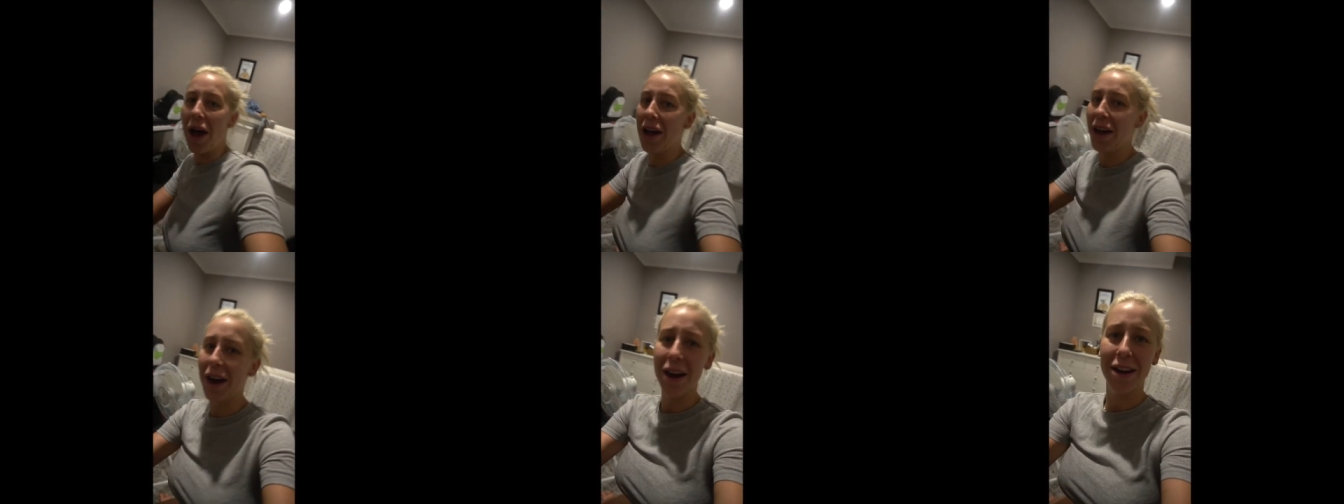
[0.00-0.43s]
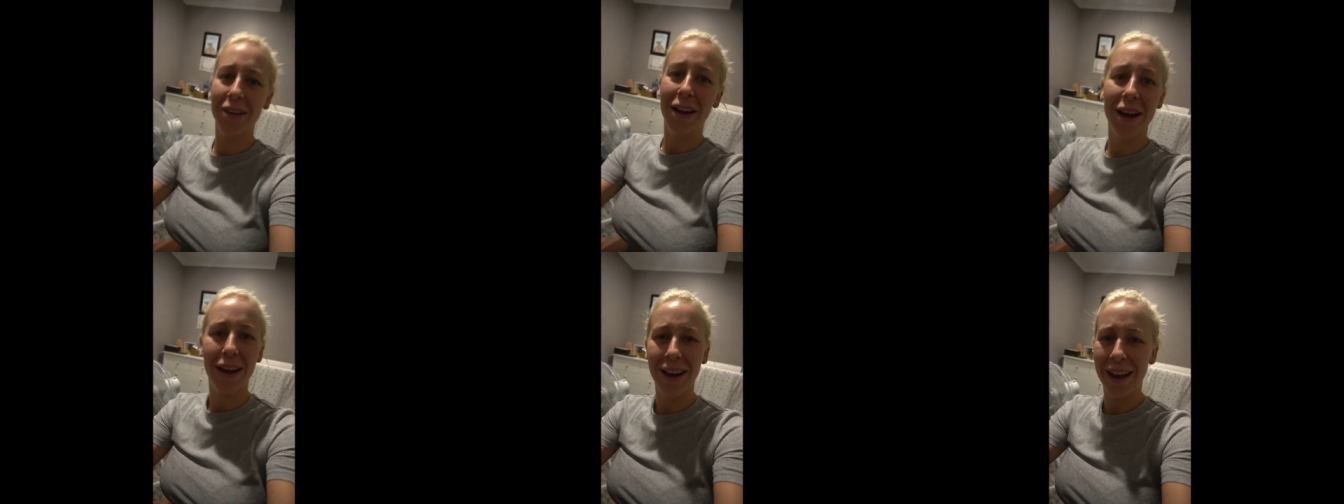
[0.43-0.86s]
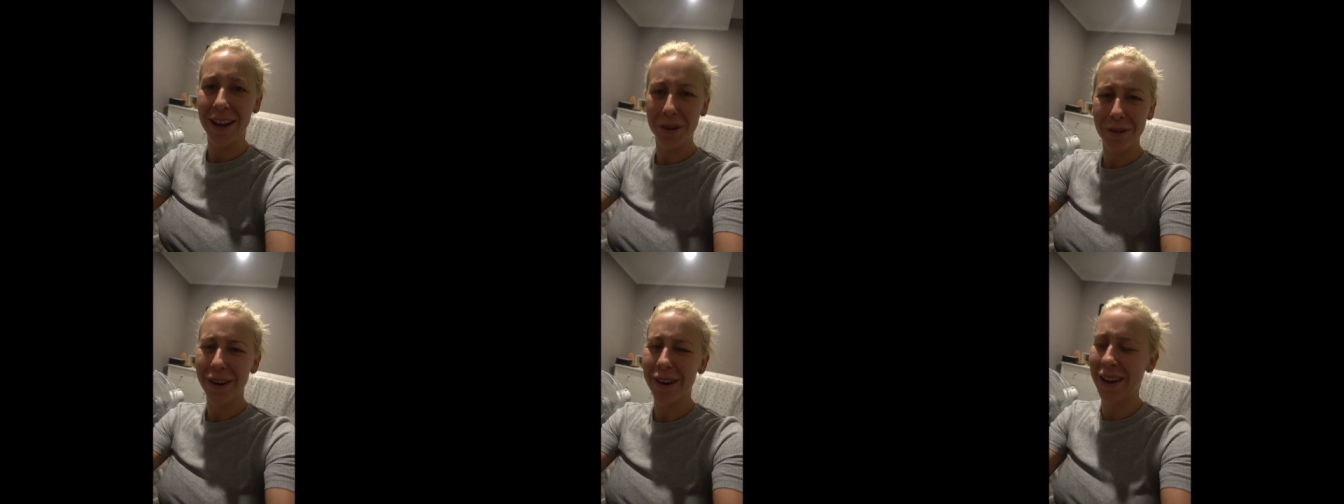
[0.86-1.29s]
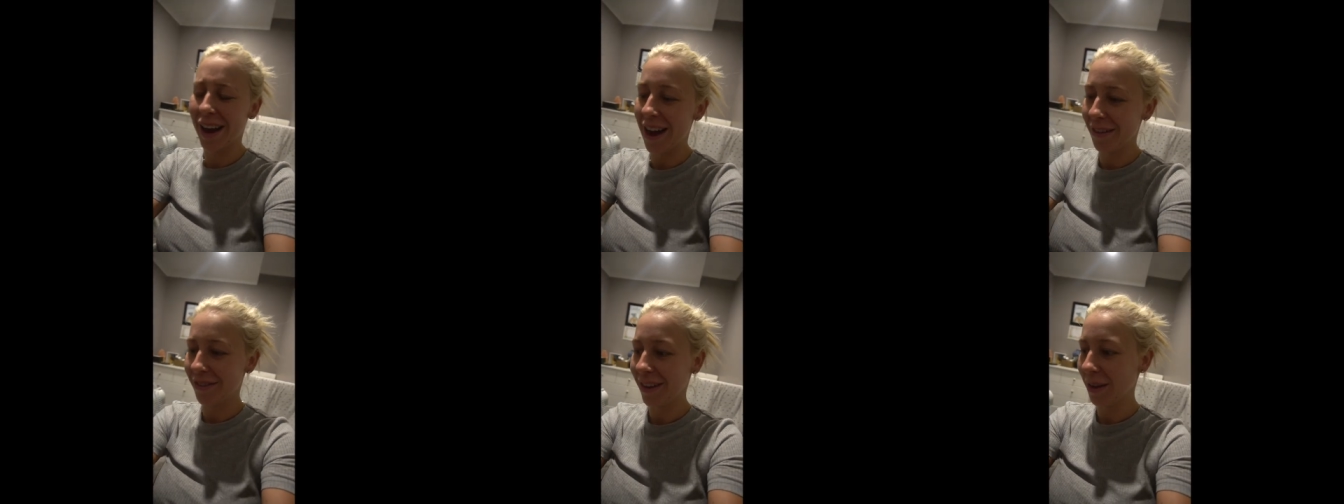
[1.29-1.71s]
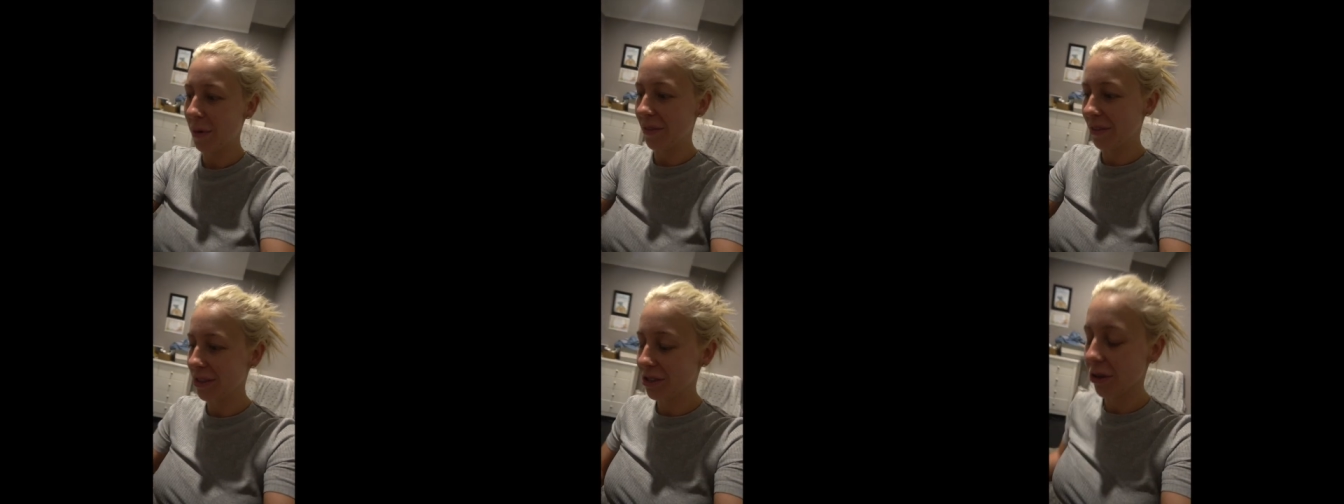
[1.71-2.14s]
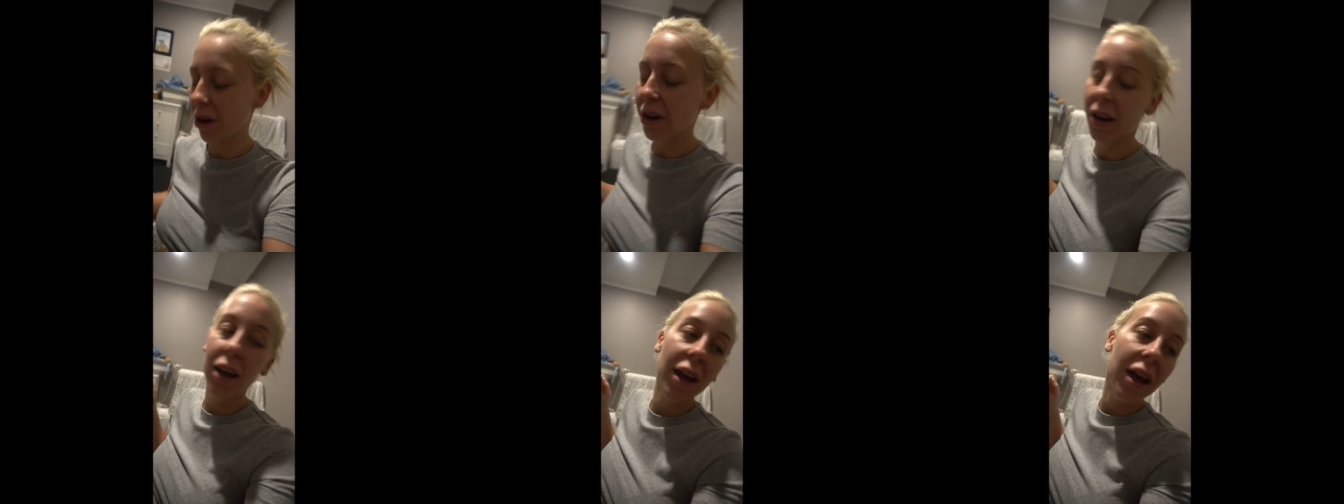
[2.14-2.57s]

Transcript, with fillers: I can't are you okay? I feel like I'm having a stroke.